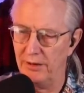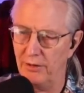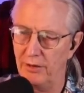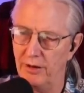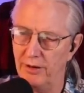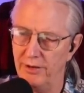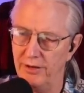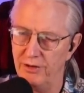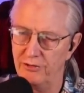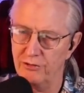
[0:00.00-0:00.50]

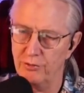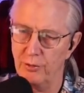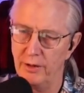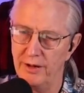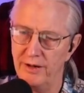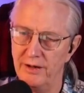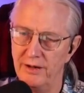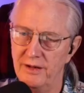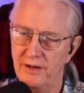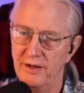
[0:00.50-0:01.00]
on this
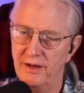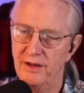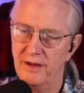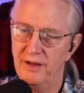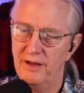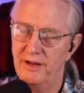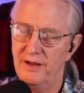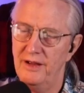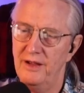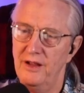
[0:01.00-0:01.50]
one.
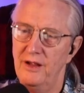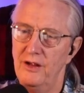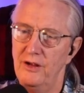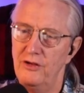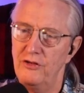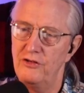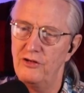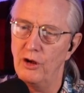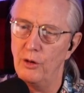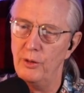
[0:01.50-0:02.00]

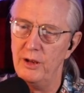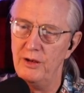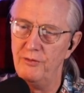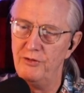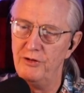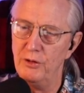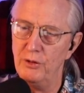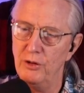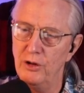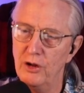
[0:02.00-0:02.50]
So if
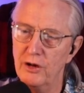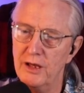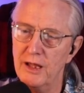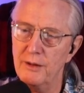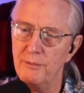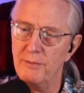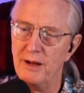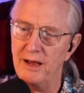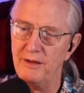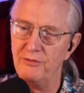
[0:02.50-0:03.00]
you look
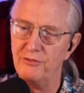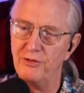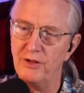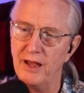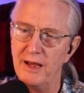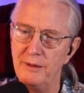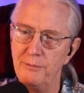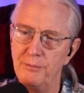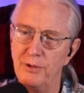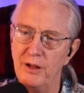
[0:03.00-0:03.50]
at my flight